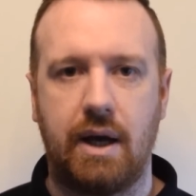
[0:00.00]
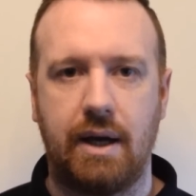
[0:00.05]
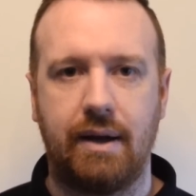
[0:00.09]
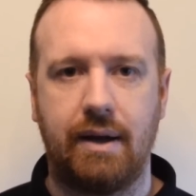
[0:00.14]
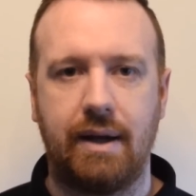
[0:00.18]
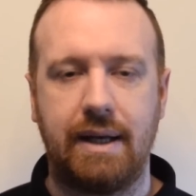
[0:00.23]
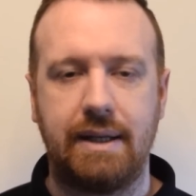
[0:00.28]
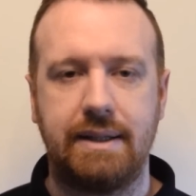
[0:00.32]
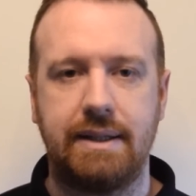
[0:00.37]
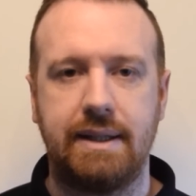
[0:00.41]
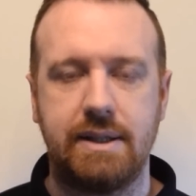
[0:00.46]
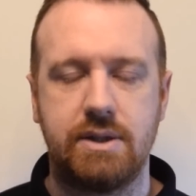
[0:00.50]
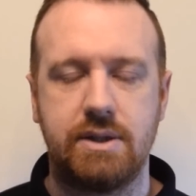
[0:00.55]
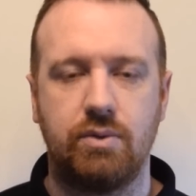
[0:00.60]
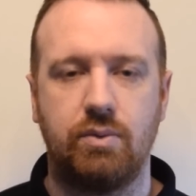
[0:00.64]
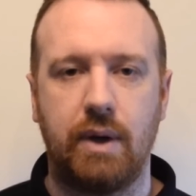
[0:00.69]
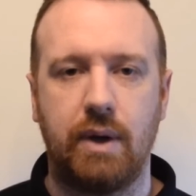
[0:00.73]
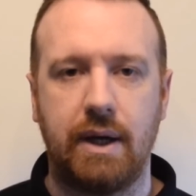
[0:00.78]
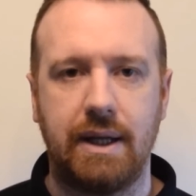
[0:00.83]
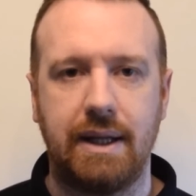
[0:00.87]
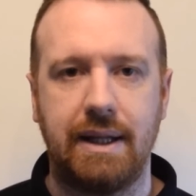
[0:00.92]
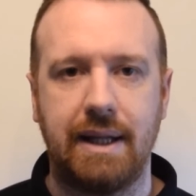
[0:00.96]
and I need to
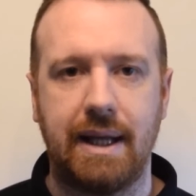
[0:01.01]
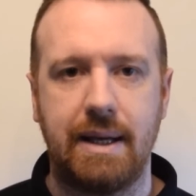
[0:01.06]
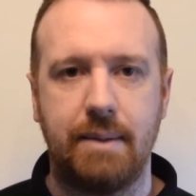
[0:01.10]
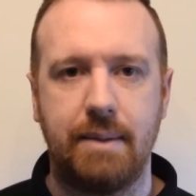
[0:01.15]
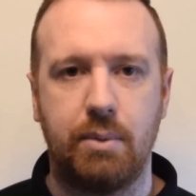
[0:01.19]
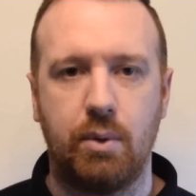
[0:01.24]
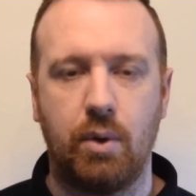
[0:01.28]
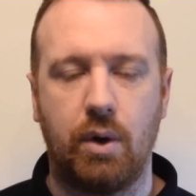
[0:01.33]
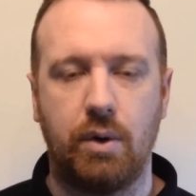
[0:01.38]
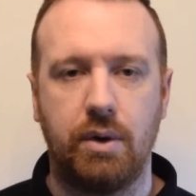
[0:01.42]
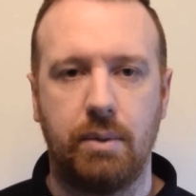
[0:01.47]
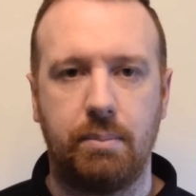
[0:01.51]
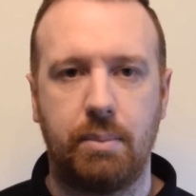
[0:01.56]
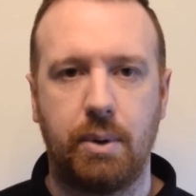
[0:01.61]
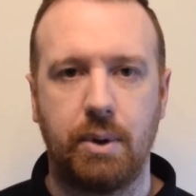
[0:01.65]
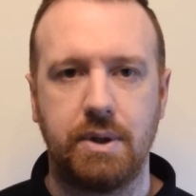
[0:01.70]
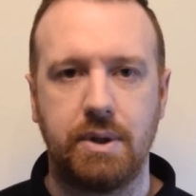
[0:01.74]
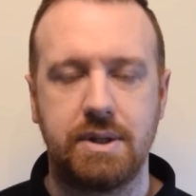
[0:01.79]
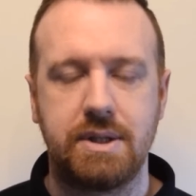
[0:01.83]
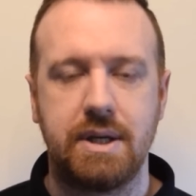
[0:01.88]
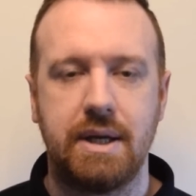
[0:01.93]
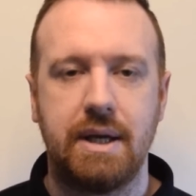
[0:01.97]
really labour on the
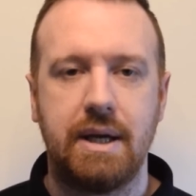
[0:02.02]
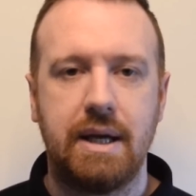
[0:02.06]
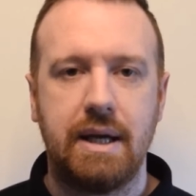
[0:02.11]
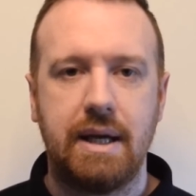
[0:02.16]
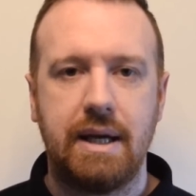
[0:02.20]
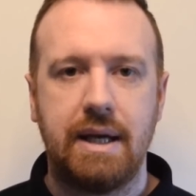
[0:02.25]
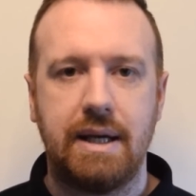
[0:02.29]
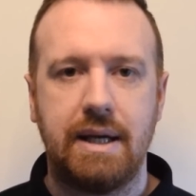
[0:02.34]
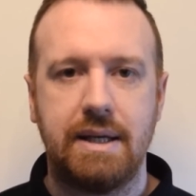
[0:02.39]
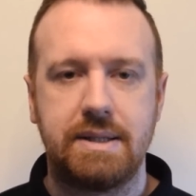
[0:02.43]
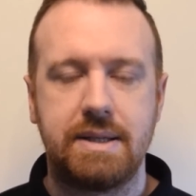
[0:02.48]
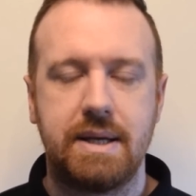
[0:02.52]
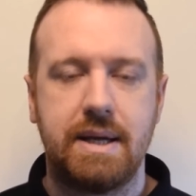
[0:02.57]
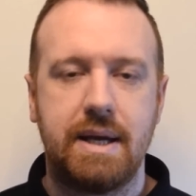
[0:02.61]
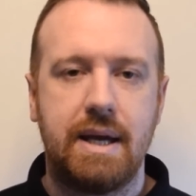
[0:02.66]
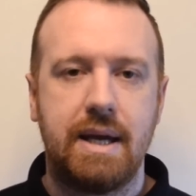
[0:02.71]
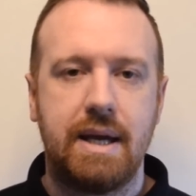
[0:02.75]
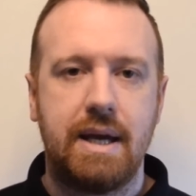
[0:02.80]
point, is